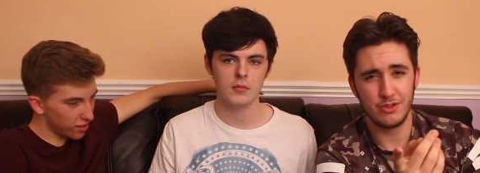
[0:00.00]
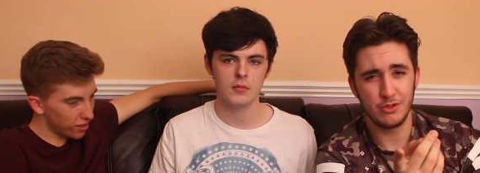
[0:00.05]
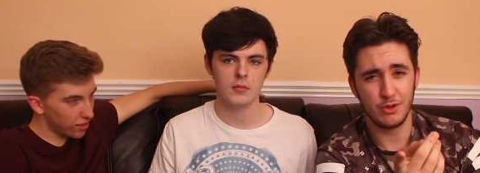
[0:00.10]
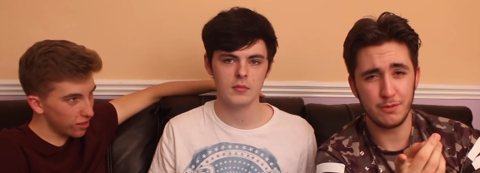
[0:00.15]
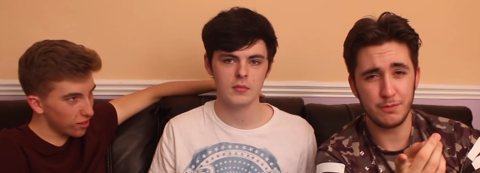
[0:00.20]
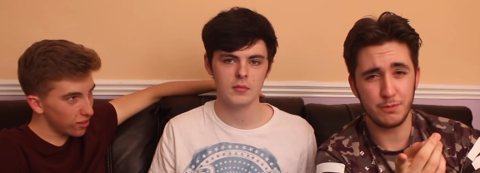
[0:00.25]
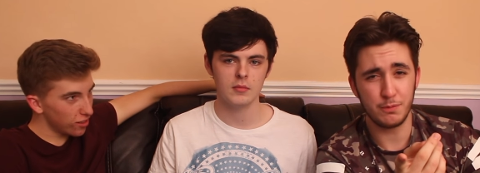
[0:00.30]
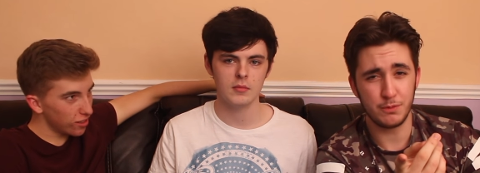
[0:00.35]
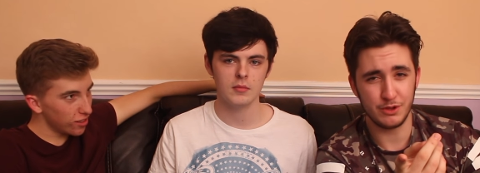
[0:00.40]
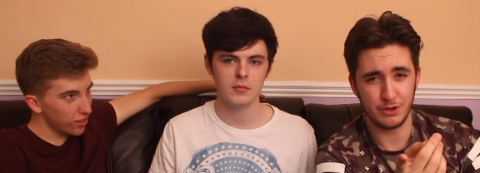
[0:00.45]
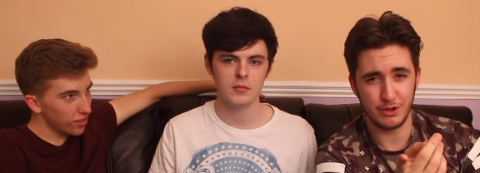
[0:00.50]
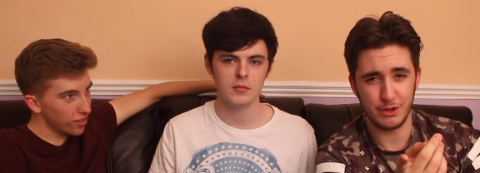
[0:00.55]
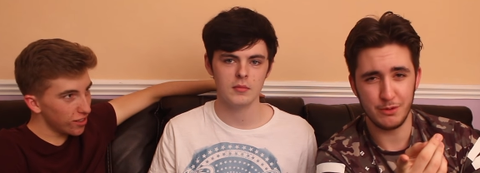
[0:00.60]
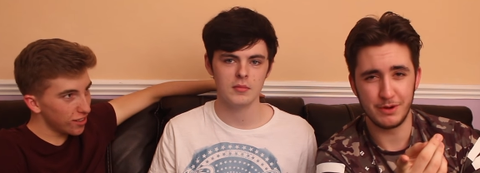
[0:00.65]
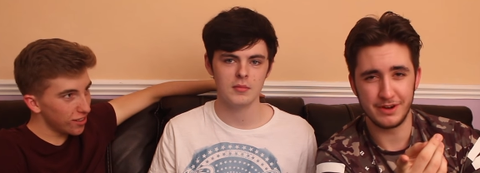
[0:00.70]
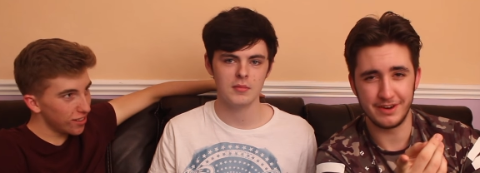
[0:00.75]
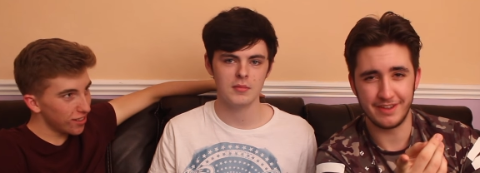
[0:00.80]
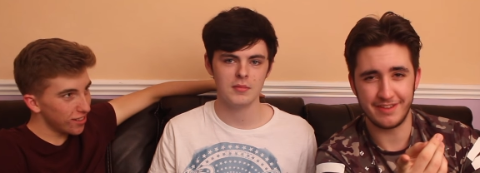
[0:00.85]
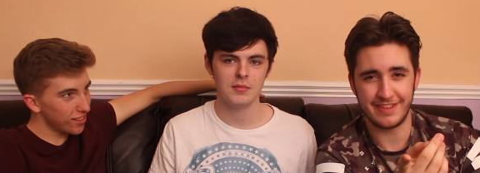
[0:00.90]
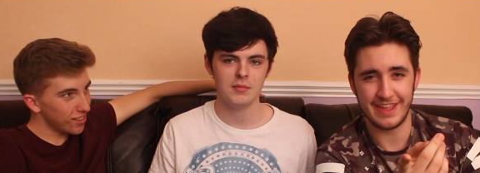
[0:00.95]
Speaker 1: Northwood,
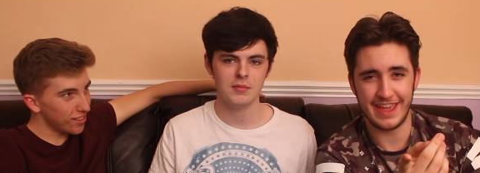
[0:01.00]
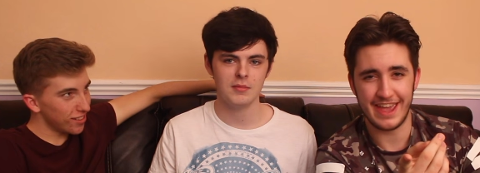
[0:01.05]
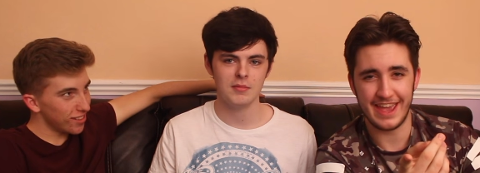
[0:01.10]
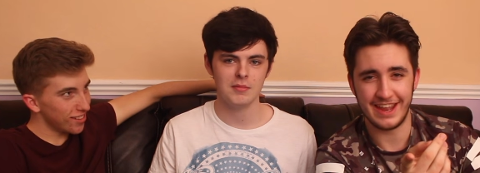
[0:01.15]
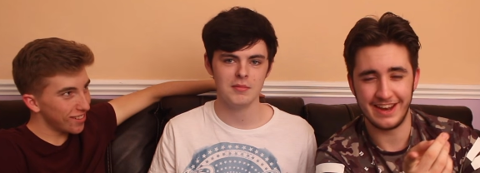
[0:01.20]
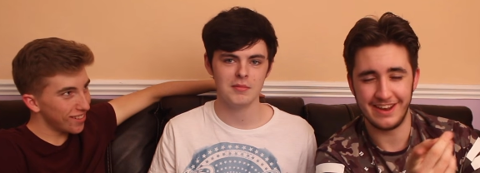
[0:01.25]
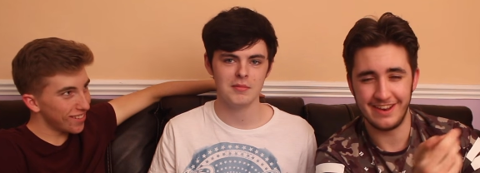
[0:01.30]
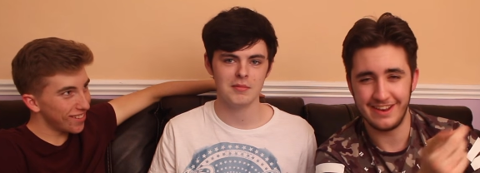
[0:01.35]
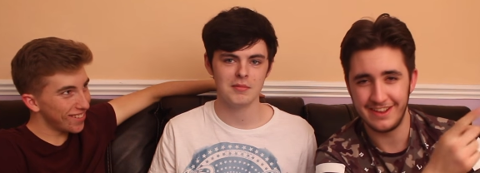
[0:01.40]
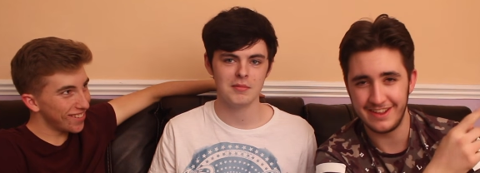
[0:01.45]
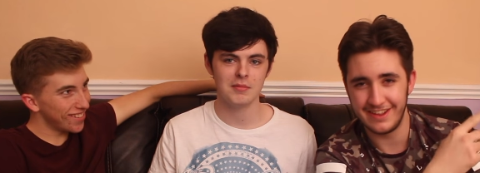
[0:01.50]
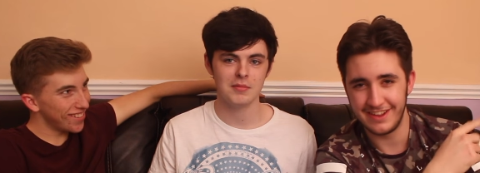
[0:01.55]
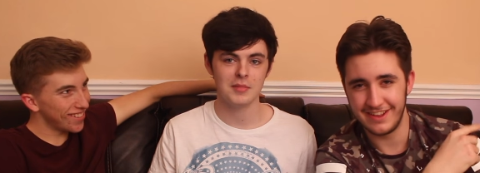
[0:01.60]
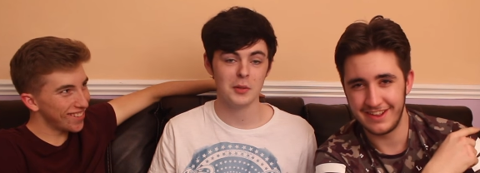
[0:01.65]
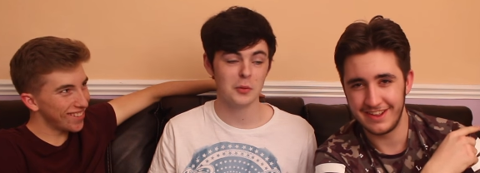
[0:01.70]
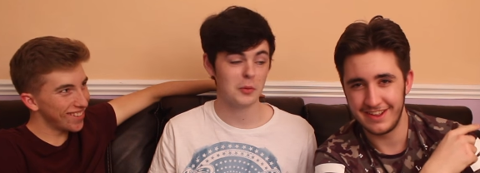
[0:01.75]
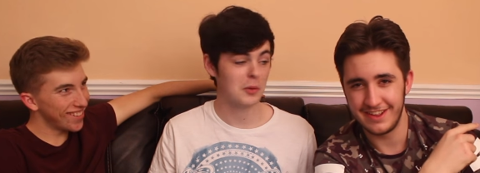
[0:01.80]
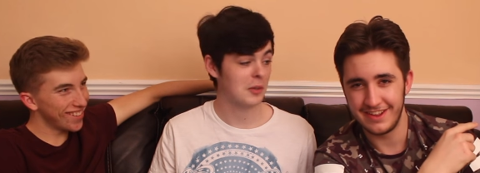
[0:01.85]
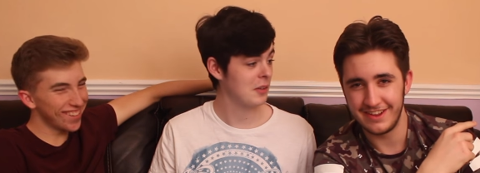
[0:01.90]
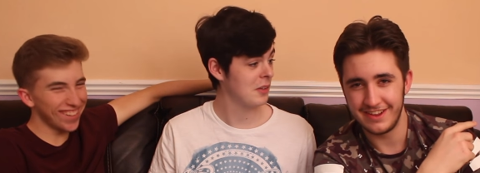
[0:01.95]
you understand.
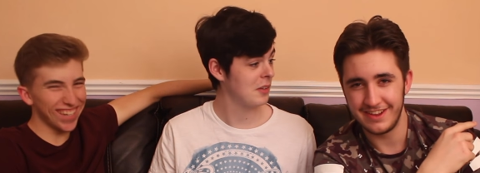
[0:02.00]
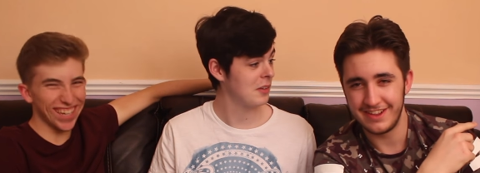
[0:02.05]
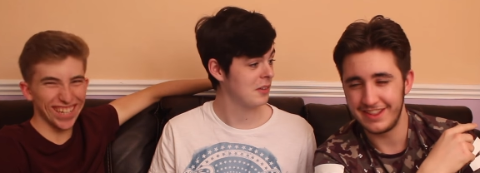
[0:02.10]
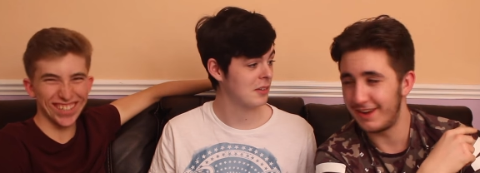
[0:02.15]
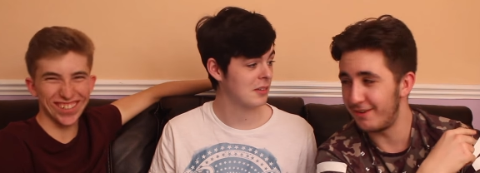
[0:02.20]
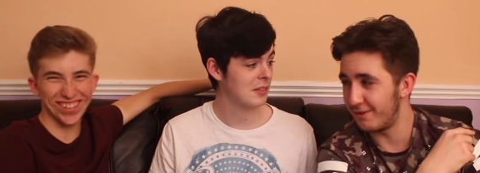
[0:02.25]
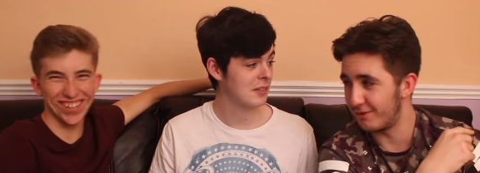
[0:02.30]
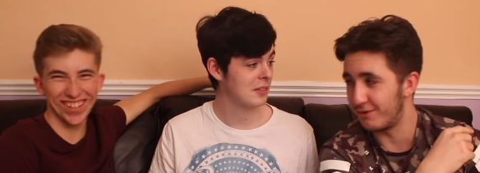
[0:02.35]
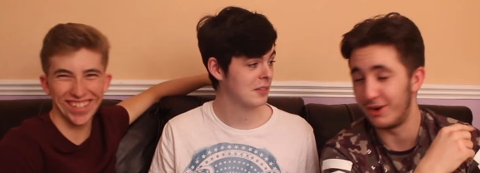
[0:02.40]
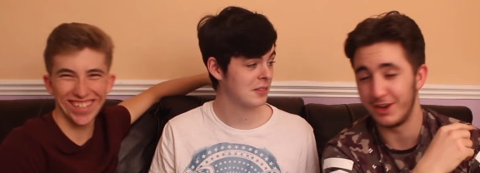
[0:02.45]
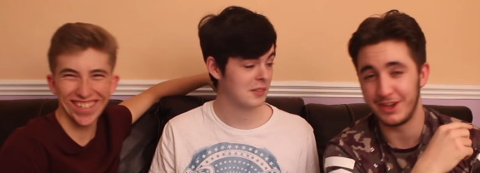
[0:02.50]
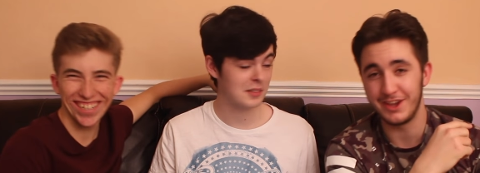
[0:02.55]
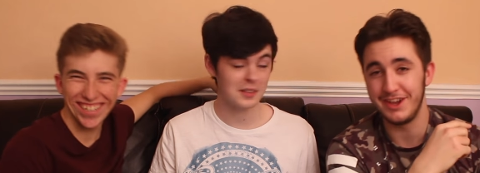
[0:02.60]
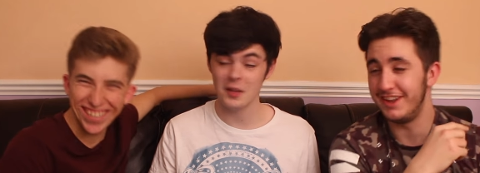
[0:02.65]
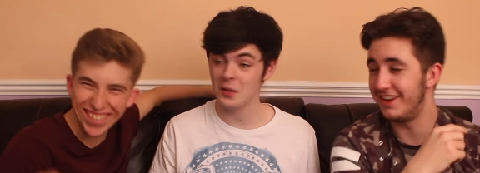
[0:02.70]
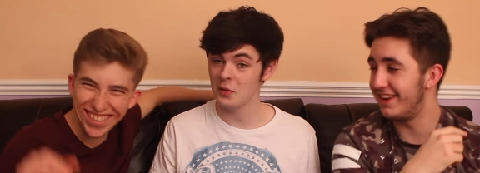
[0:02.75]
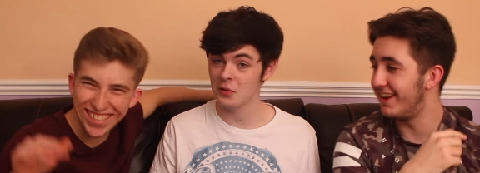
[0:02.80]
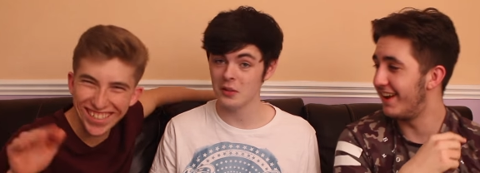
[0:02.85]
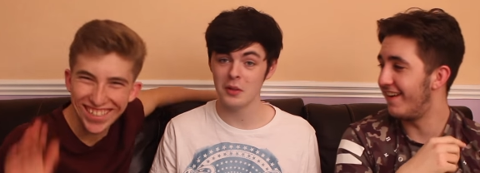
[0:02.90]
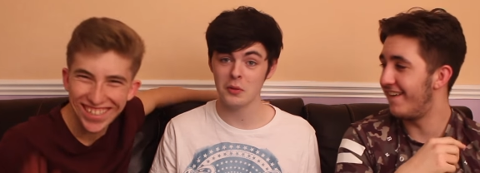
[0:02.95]
That's quite good. That was quite
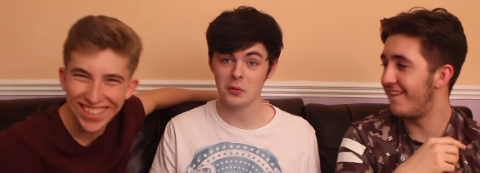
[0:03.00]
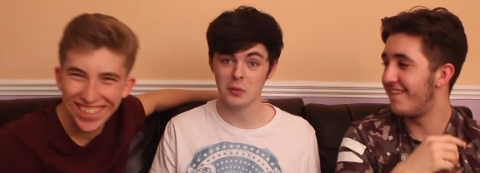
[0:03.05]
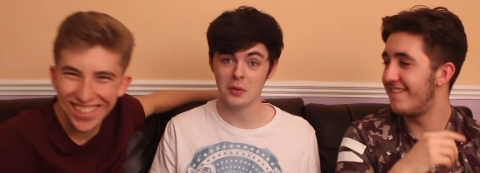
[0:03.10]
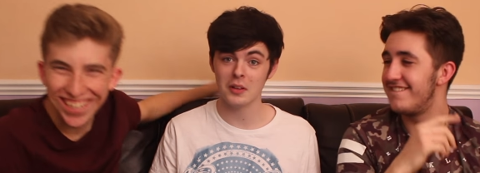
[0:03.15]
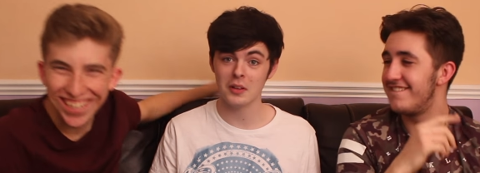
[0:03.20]
good, yeah. That's